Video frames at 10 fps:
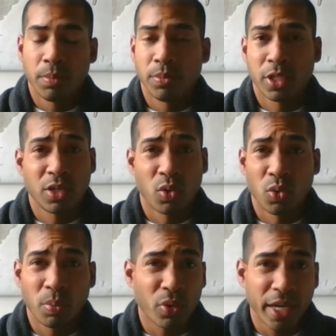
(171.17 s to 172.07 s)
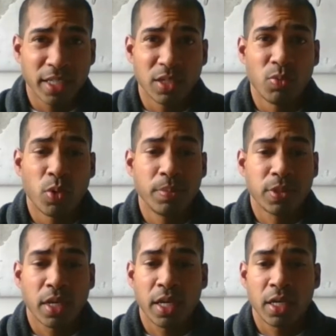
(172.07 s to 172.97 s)
like your own branded
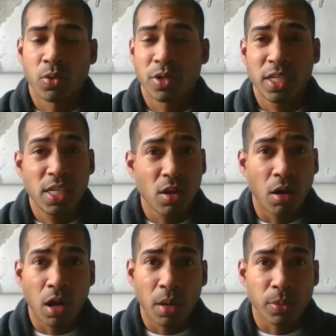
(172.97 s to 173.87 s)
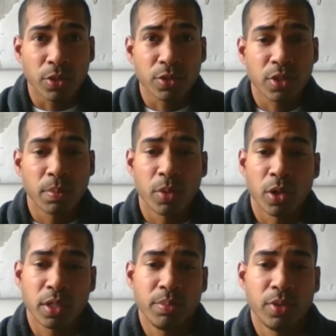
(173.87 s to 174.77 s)
website, or an e-commerce
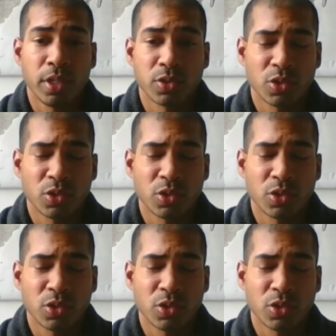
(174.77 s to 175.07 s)
marketplace,